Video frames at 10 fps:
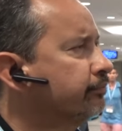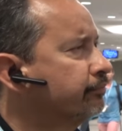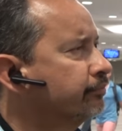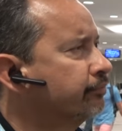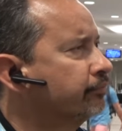
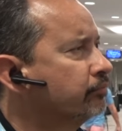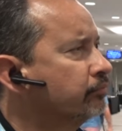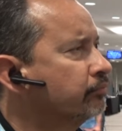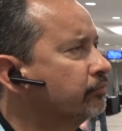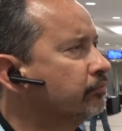
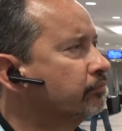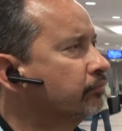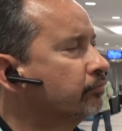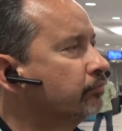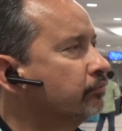
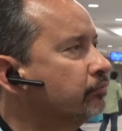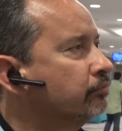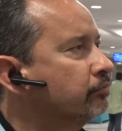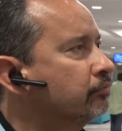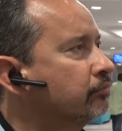
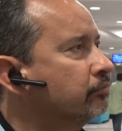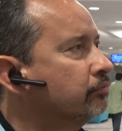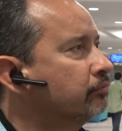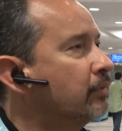The person shown says nothing.